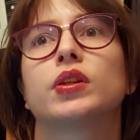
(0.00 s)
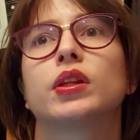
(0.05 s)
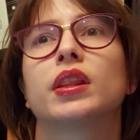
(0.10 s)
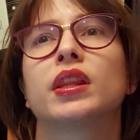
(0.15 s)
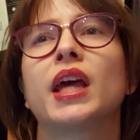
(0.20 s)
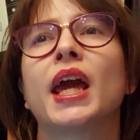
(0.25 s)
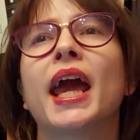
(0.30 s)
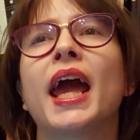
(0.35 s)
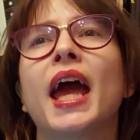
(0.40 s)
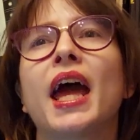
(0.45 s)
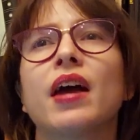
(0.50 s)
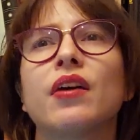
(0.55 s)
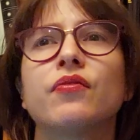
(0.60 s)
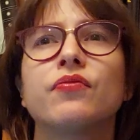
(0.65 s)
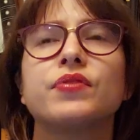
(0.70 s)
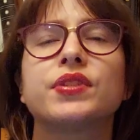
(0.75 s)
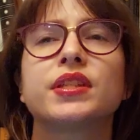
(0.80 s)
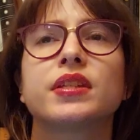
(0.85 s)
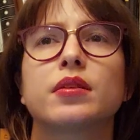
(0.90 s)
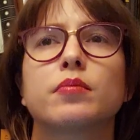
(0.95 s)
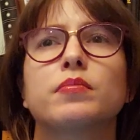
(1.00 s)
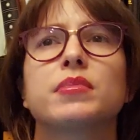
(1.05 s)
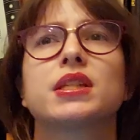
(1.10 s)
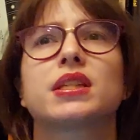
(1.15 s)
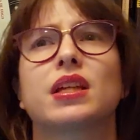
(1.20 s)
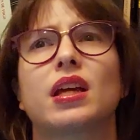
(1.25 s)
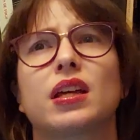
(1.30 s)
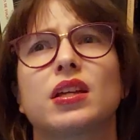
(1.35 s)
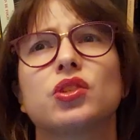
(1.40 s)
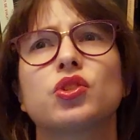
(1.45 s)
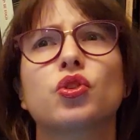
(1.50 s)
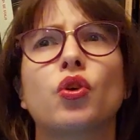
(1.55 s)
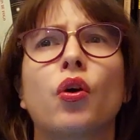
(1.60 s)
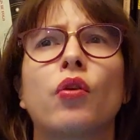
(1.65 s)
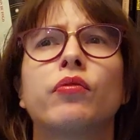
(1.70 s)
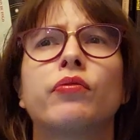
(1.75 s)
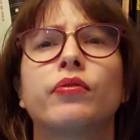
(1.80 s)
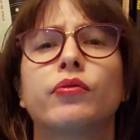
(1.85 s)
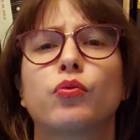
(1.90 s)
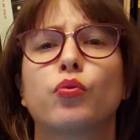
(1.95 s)
they have some sense
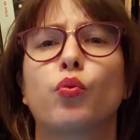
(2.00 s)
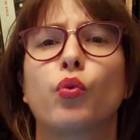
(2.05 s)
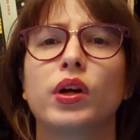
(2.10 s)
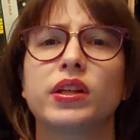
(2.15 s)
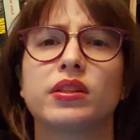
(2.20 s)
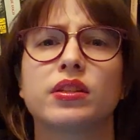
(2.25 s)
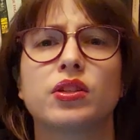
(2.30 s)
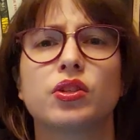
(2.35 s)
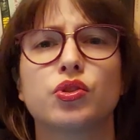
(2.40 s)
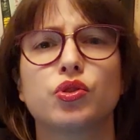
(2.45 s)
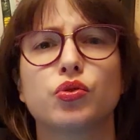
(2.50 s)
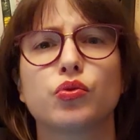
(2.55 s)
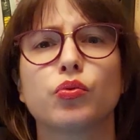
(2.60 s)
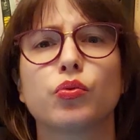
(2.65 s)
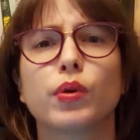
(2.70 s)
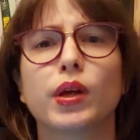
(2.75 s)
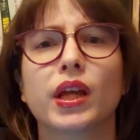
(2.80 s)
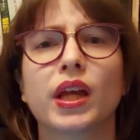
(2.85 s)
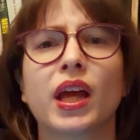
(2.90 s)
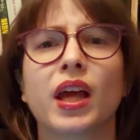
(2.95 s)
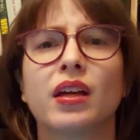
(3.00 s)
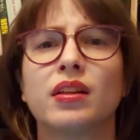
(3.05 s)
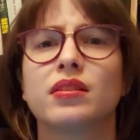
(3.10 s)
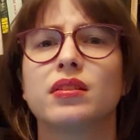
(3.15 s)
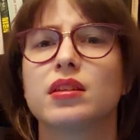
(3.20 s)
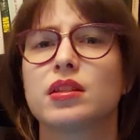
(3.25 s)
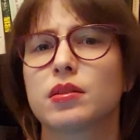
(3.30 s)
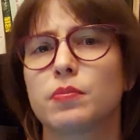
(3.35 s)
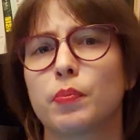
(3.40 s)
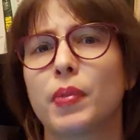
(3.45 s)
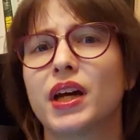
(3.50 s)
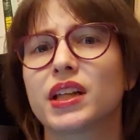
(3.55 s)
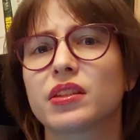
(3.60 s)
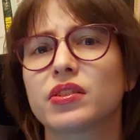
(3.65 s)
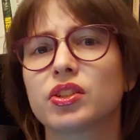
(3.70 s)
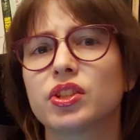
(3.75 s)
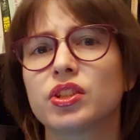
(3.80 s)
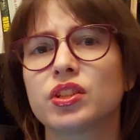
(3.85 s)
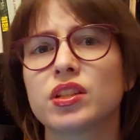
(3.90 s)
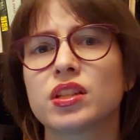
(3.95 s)
of what he's doing and his
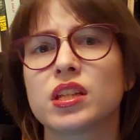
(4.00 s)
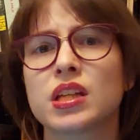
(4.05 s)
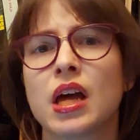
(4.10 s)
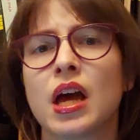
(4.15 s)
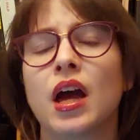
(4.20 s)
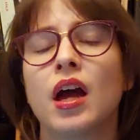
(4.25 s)
patterns,